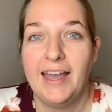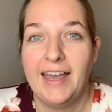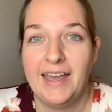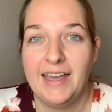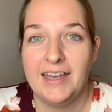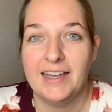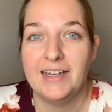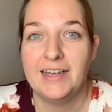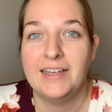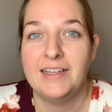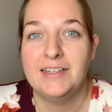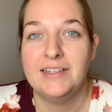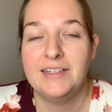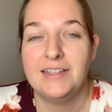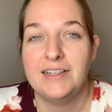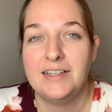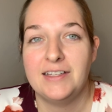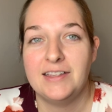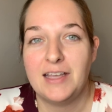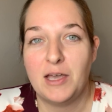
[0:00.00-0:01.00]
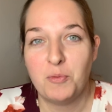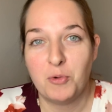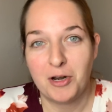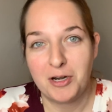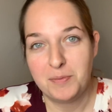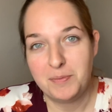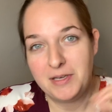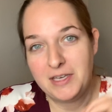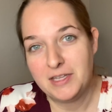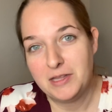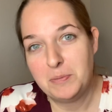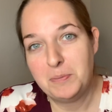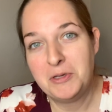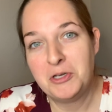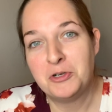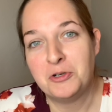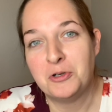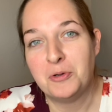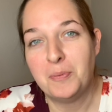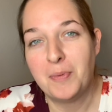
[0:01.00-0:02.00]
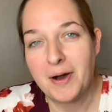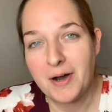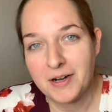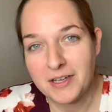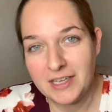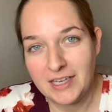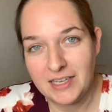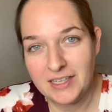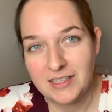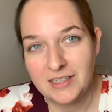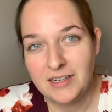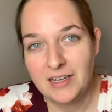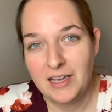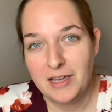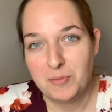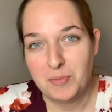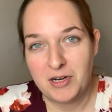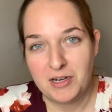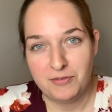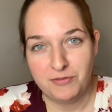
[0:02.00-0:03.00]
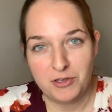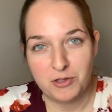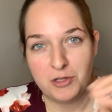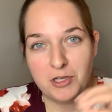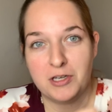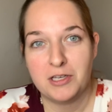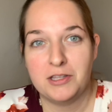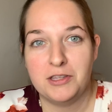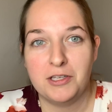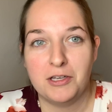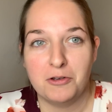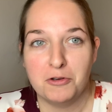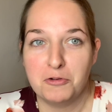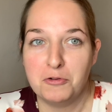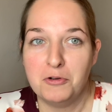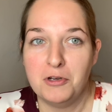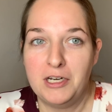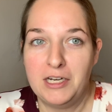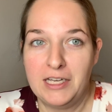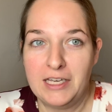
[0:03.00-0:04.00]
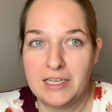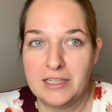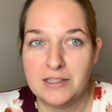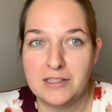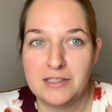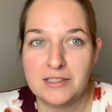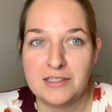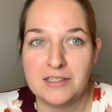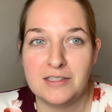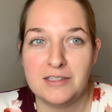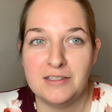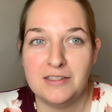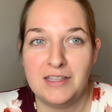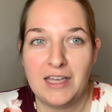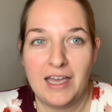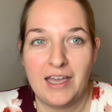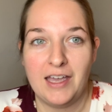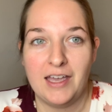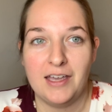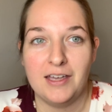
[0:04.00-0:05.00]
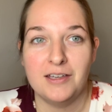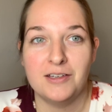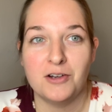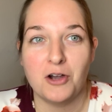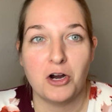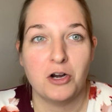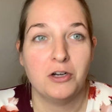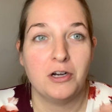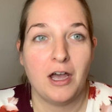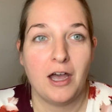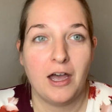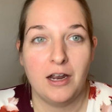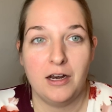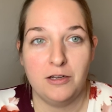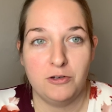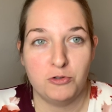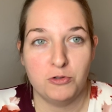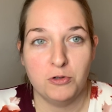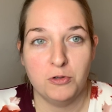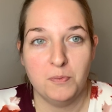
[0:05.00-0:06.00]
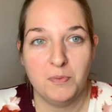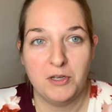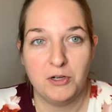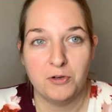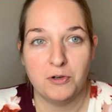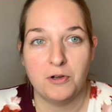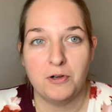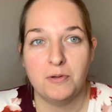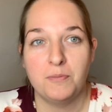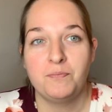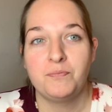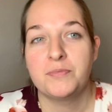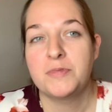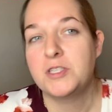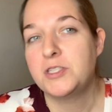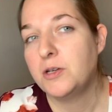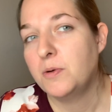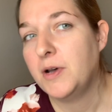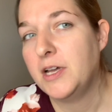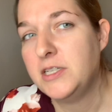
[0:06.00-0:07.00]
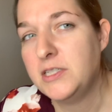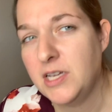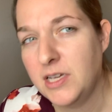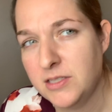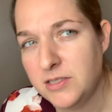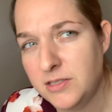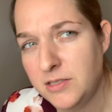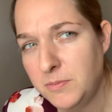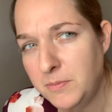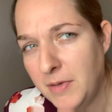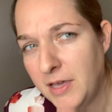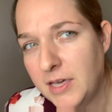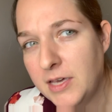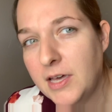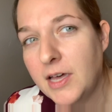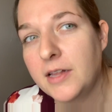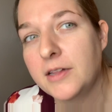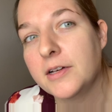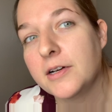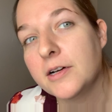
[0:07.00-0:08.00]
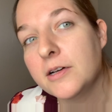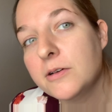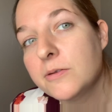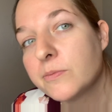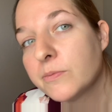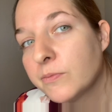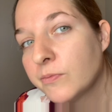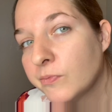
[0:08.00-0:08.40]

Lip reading: and they want to be in the mineral market, but if you look at their ingredients, they are not a true mineral. So I tested my color.